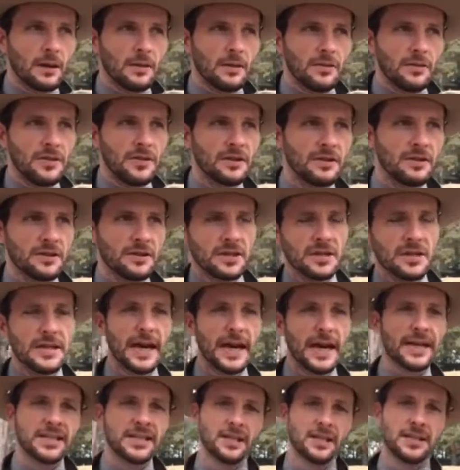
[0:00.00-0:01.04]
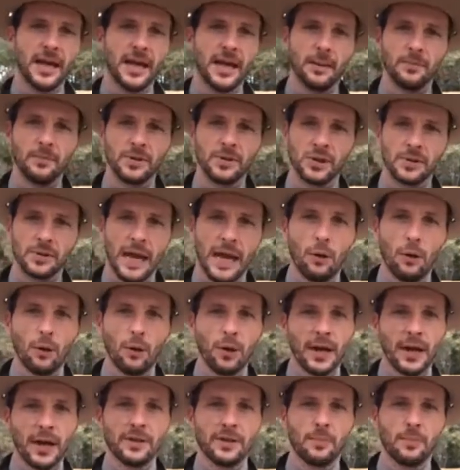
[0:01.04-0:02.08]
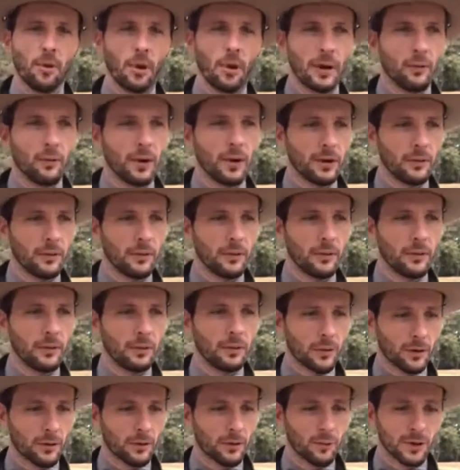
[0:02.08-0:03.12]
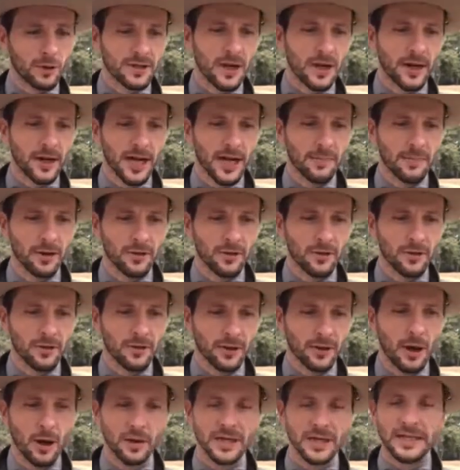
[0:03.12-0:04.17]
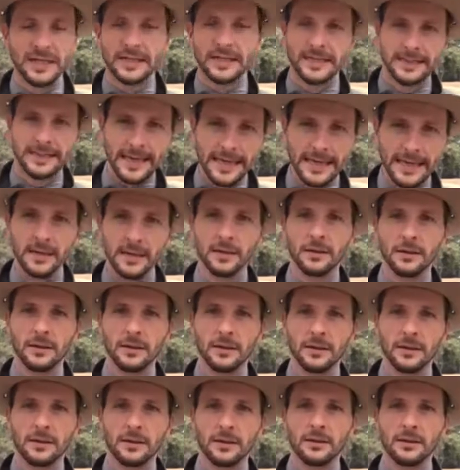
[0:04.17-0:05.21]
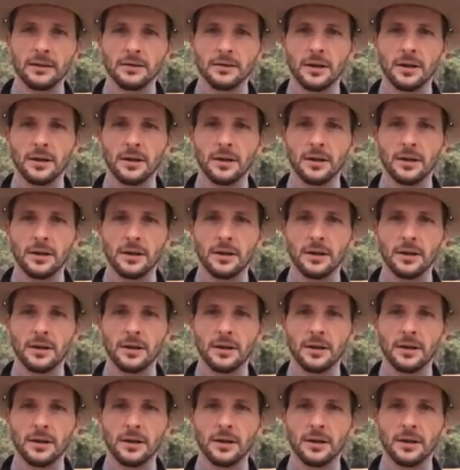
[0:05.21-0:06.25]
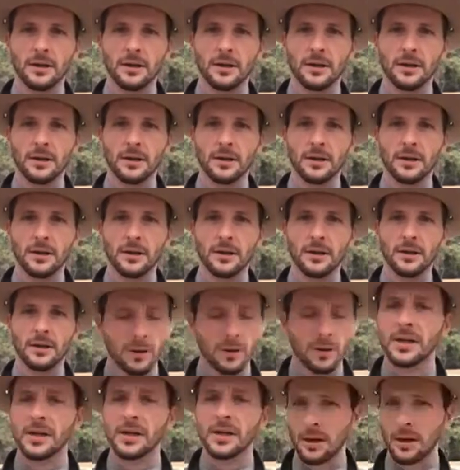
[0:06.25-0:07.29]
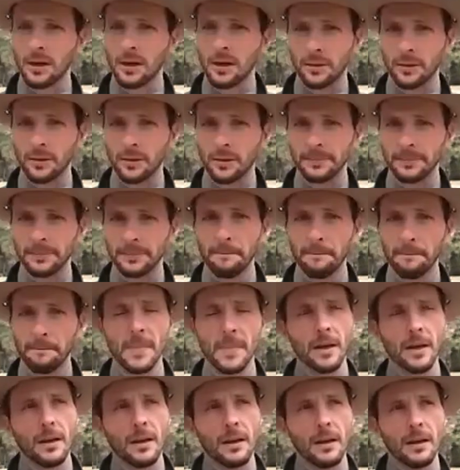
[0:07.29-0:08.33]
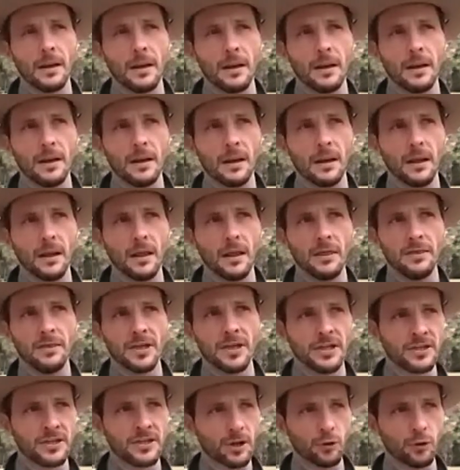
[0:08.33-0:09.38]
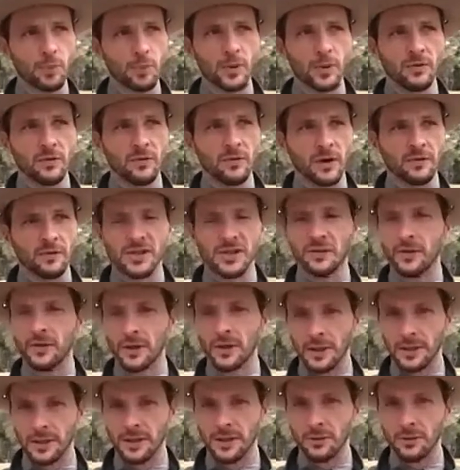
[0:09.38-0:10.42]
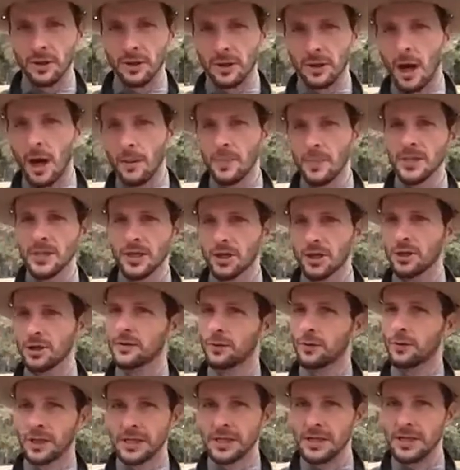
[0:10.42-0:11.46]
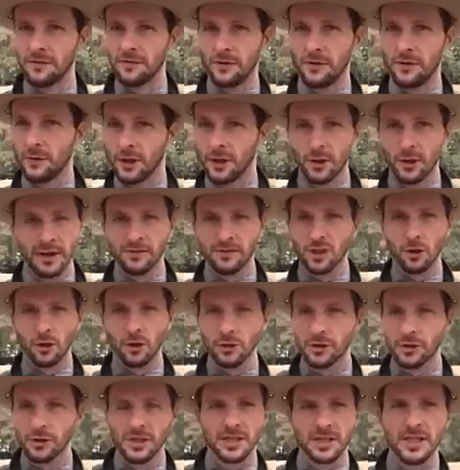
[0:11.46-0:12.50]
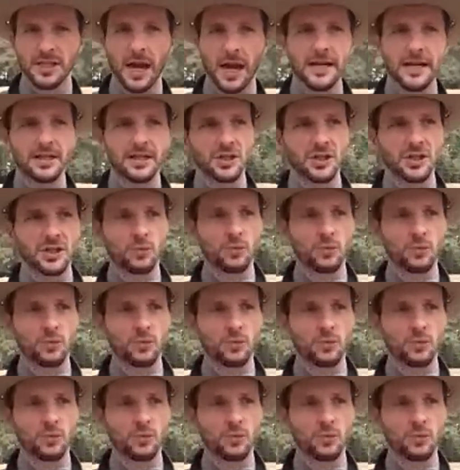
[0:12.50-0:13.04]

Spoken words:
The next attempt, so now we're at the point where we're talking about the colony today, talk as the lost colony. This is a group of civilians, so the composition is really different. We don't have soldiers and scientists.